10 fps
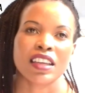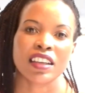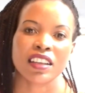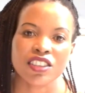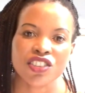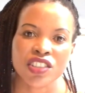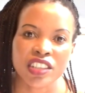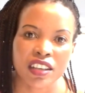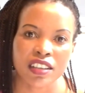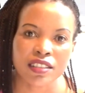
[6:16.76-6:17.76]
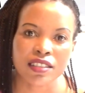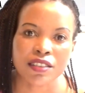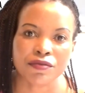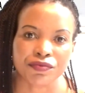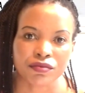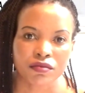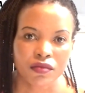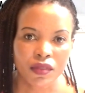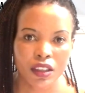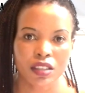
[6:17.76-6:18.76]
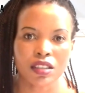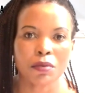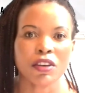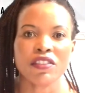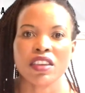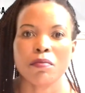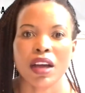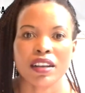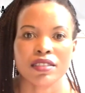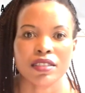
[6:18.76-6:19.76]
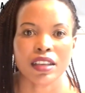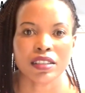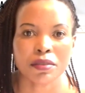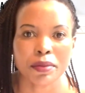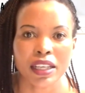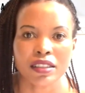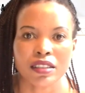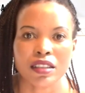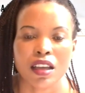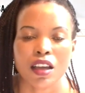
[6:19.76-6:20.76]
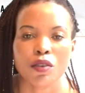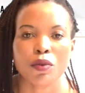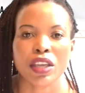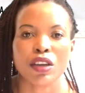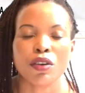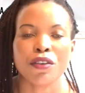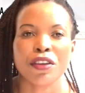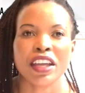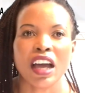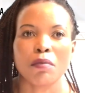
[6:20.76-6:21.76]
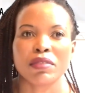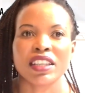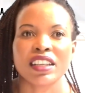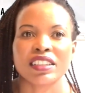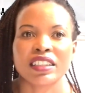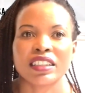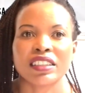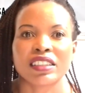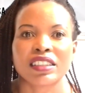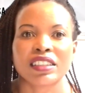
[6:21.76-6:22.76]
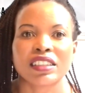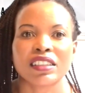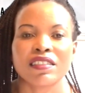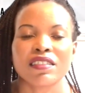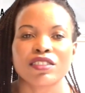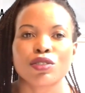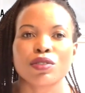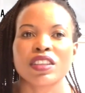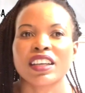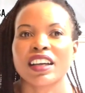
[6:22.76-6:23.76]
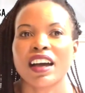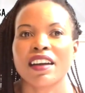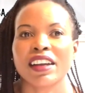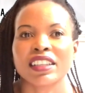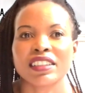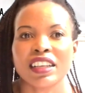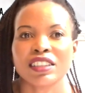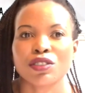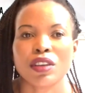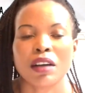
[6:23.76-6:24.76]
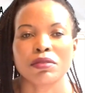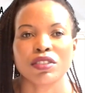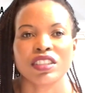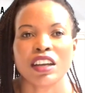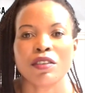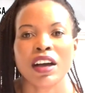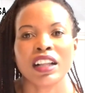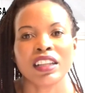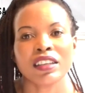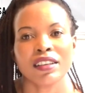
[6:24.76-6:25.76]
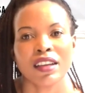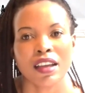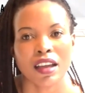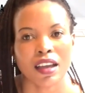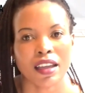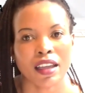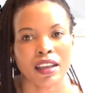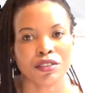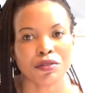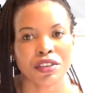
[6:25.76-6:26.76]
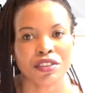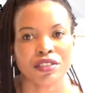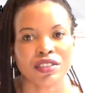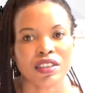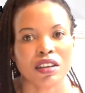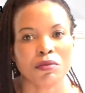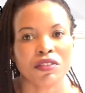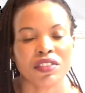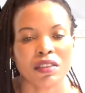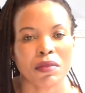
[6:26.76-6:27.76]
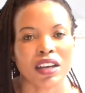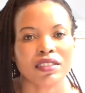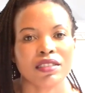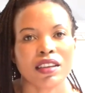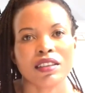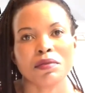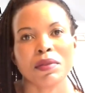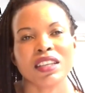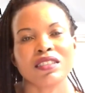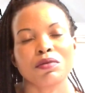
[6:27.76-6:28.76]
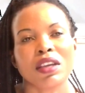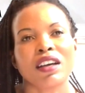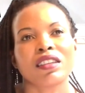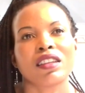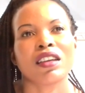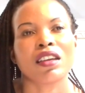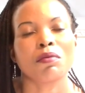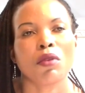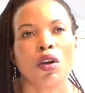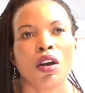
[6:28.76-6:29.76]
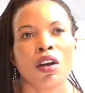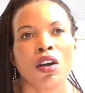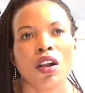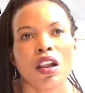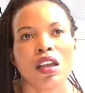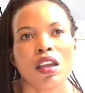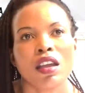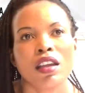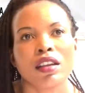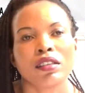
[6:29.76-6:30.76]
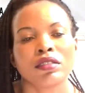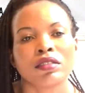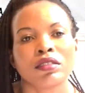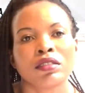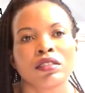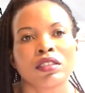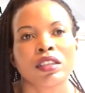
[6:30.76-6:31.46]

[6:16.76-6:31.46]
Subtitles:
English test, some of the bank statements. We only updated to the current date up to January, and we used some of the bank statements. We had them all, and